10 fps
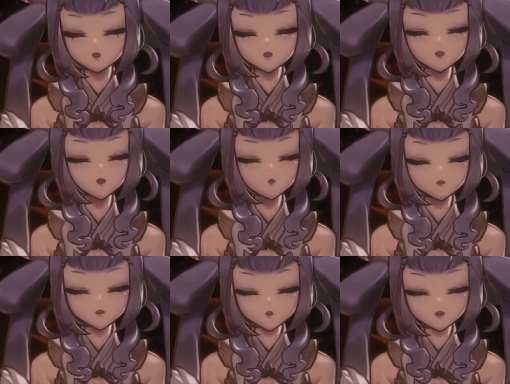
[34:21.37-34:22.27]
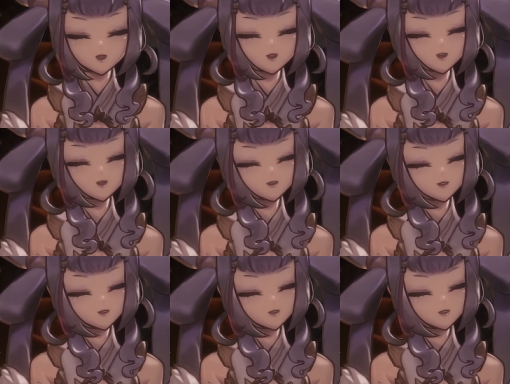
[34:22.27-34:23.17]
and feel connected
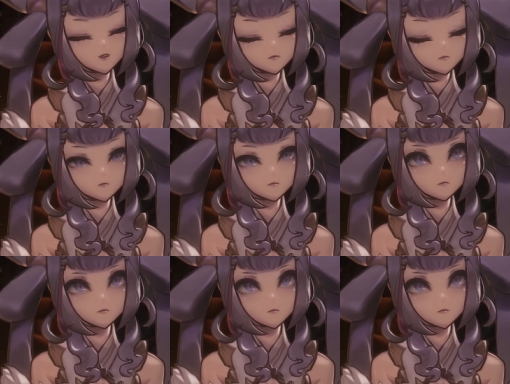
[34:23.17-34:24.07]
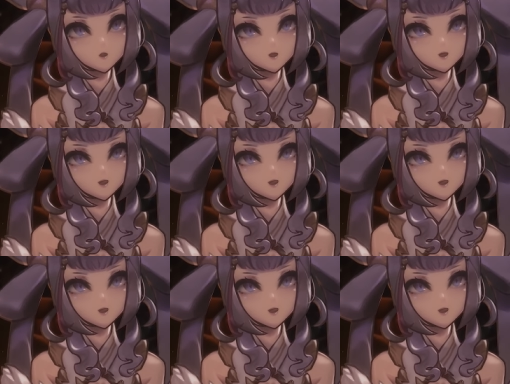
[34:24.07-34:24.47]
with the world.